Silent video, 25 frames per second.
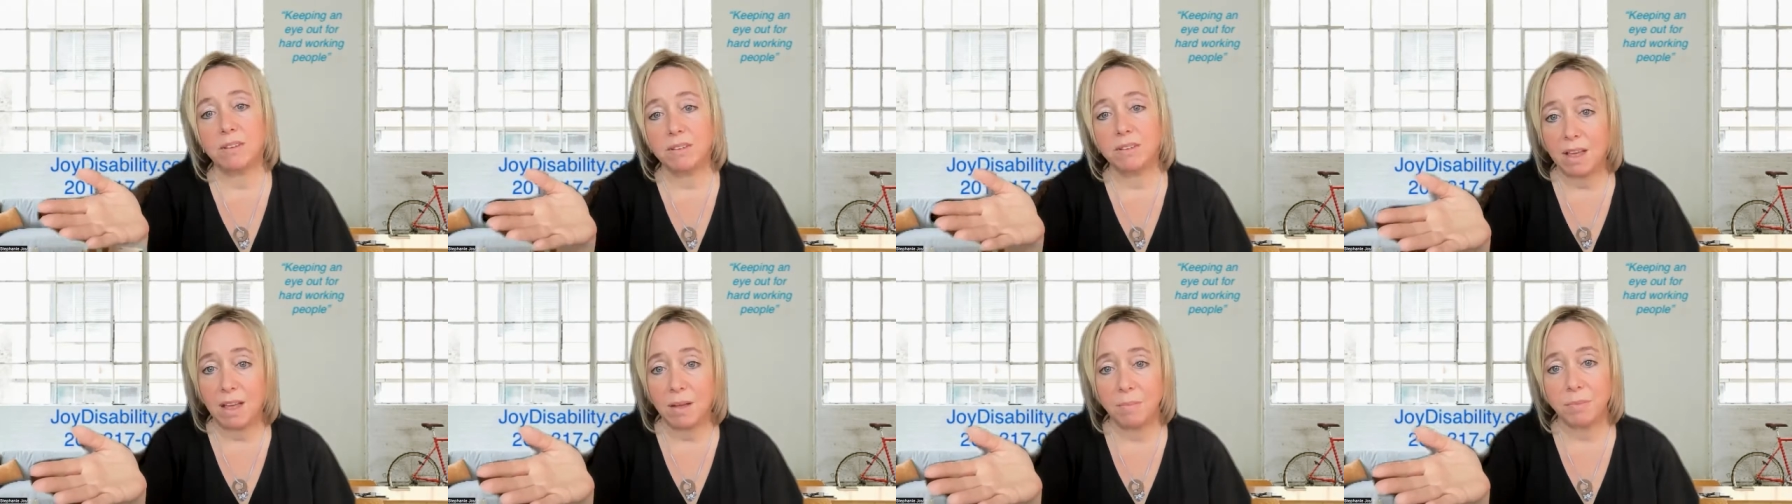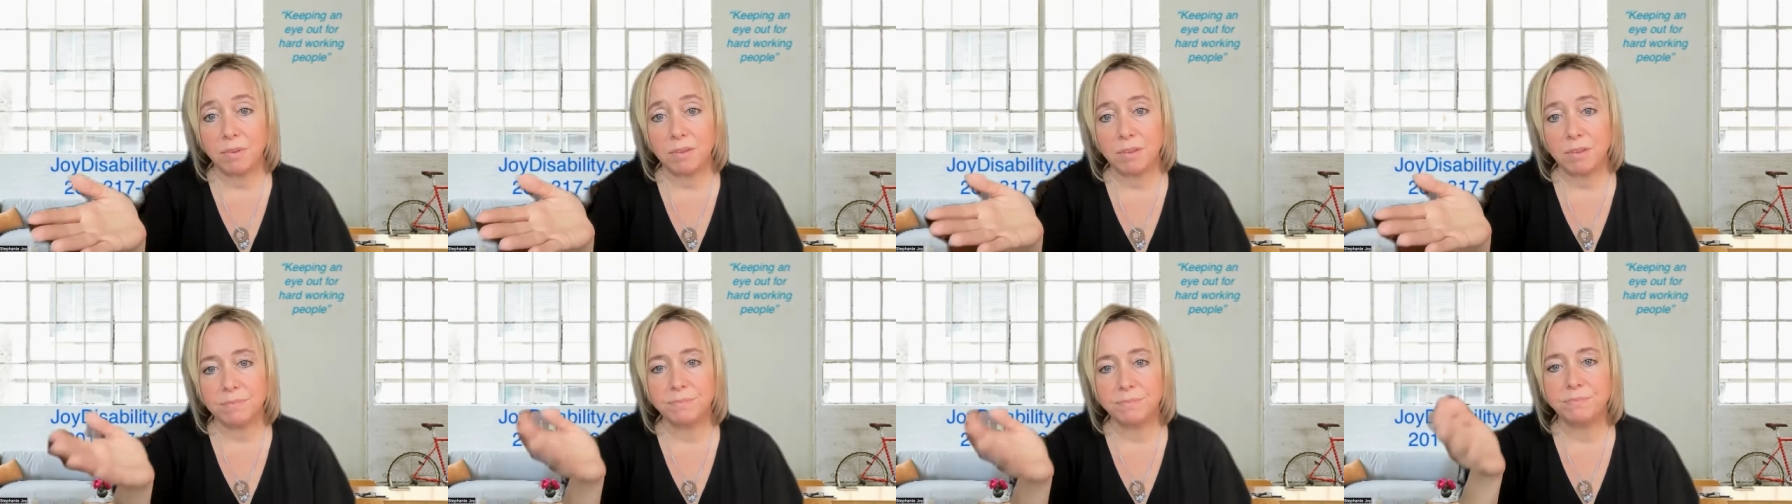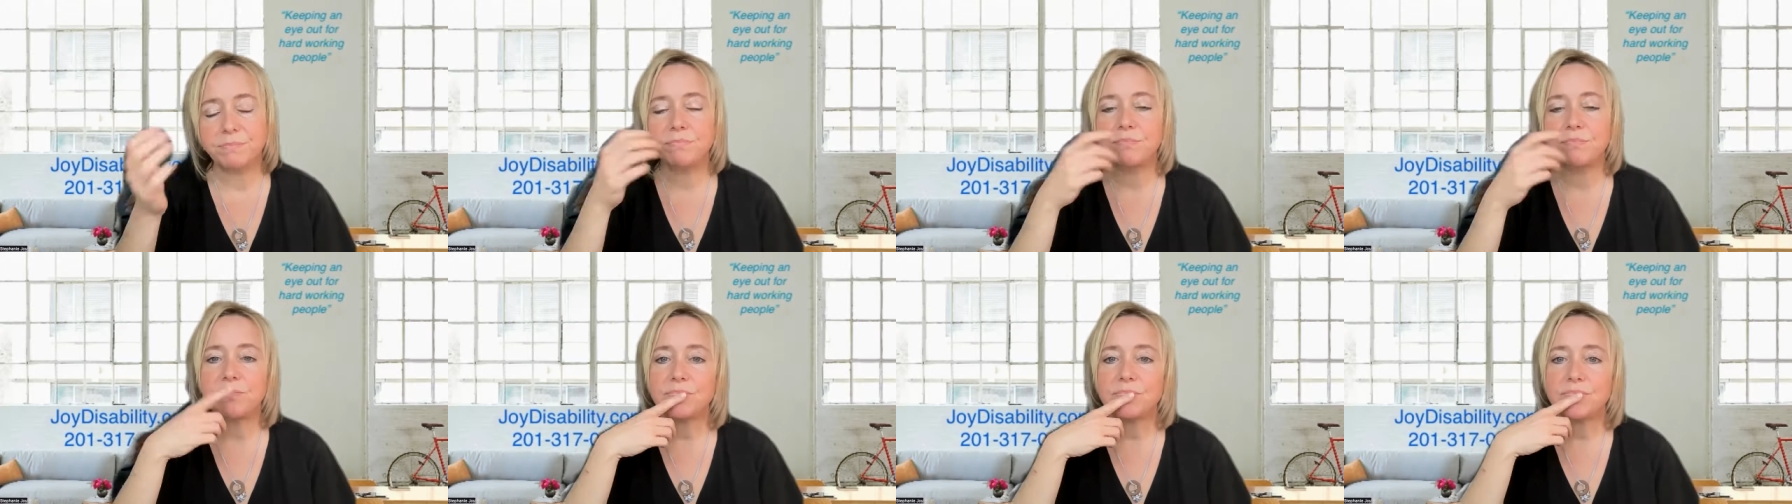attempt.
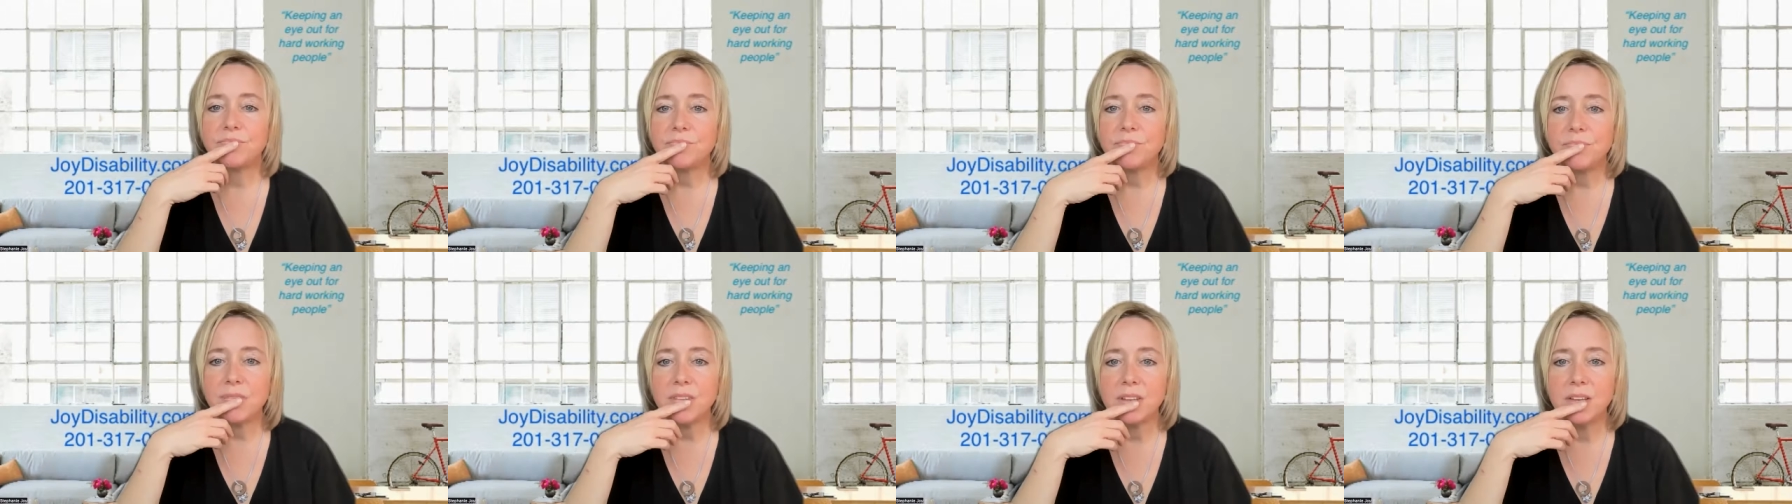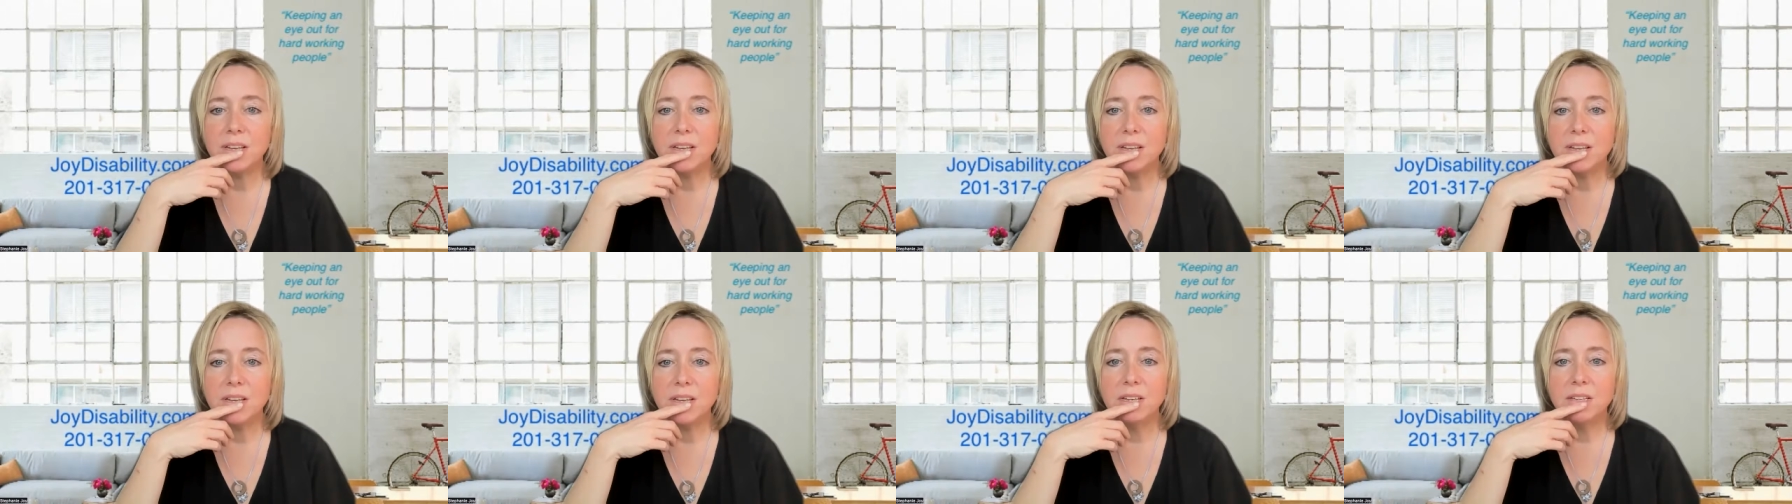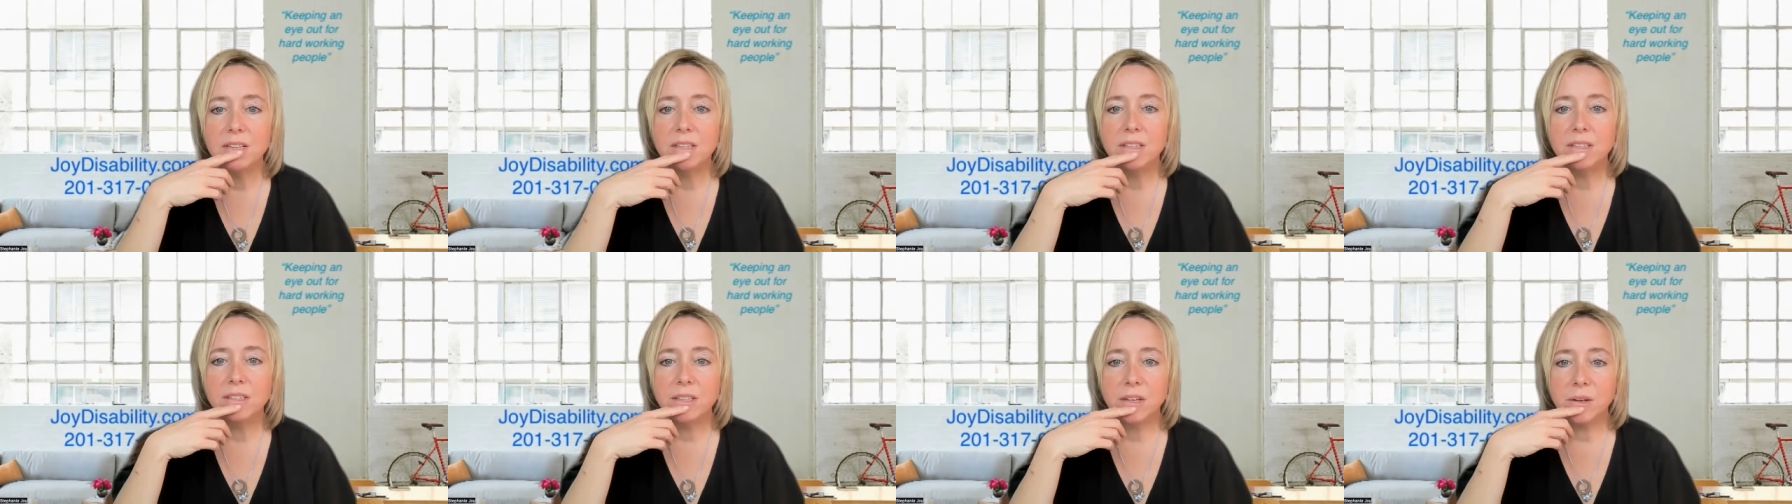
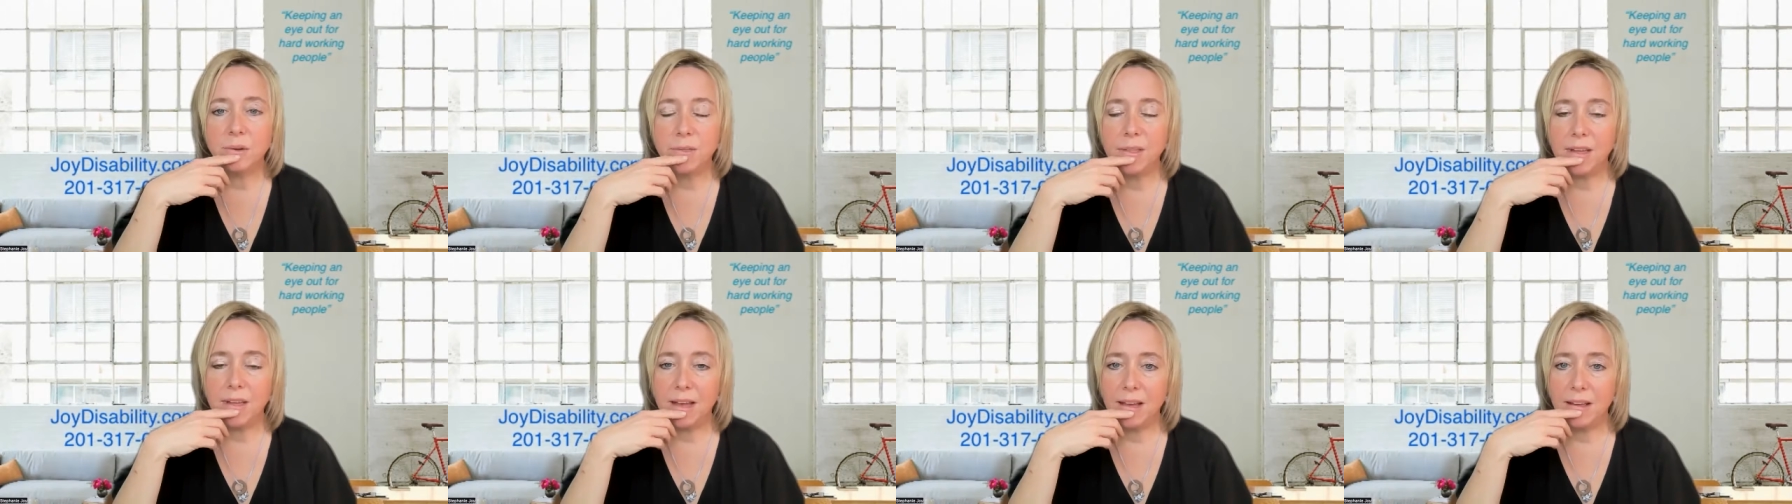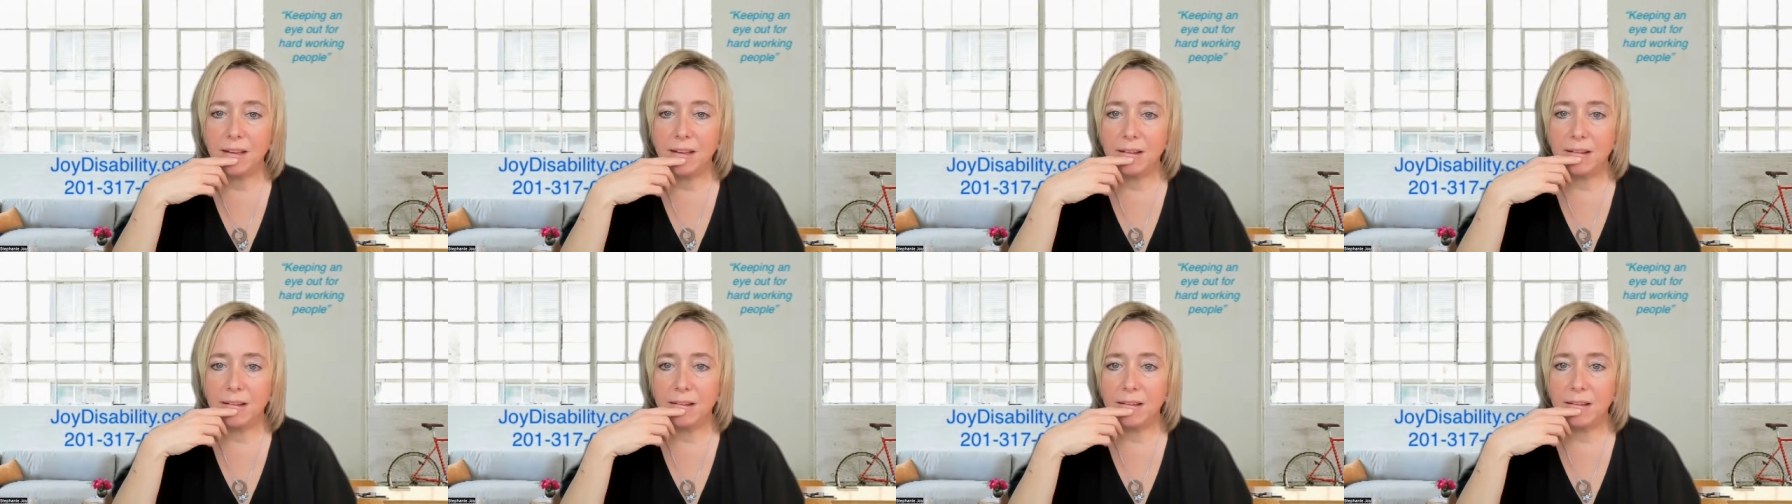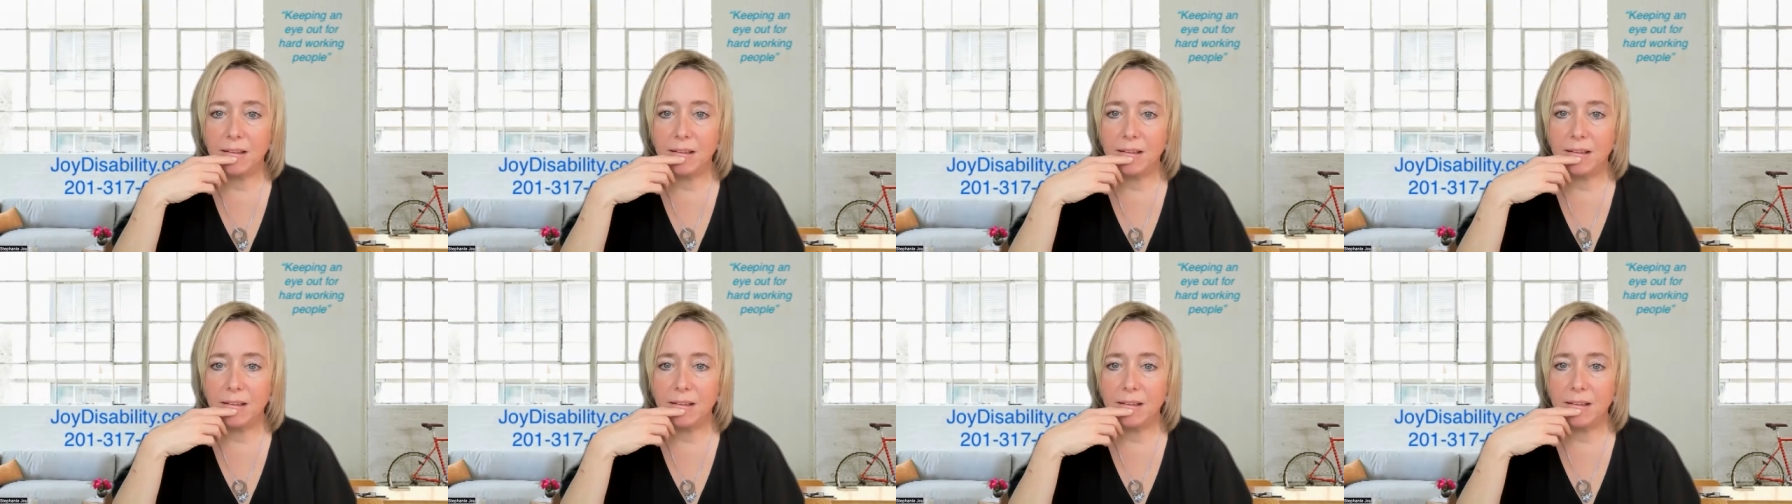So that